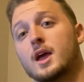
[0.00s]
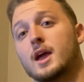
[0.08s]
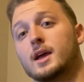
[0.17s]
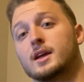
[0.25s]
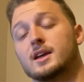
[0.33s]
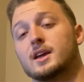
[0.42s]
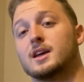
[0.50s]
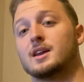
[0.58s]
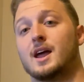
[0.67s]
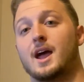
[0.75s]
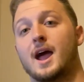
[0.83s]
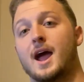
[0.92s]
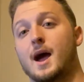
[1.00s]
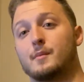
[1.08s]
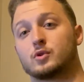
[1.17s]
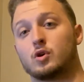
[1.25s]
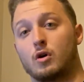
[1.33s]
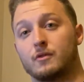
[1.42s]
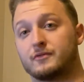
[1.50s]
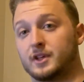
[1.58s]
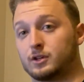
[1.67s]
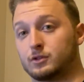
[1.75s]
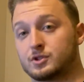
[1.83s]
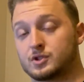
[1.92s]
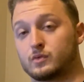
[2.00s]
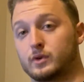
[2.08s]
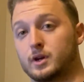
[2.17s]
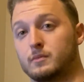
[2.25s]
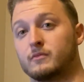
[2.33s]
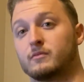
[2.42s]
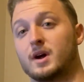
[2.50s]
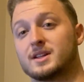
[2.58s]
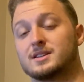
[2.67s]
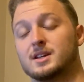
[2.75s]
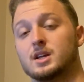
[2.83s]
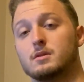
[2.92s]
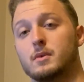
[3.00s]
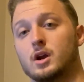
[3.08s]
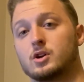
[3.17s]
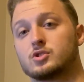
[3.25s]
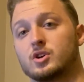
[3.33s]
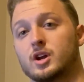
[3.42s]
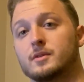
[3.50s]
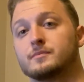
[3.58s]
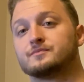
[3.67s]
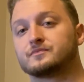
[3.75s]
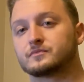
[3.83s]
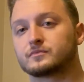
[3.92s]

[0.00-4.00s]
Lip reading: and get an app called Thinkorswim by TD Ameritrade.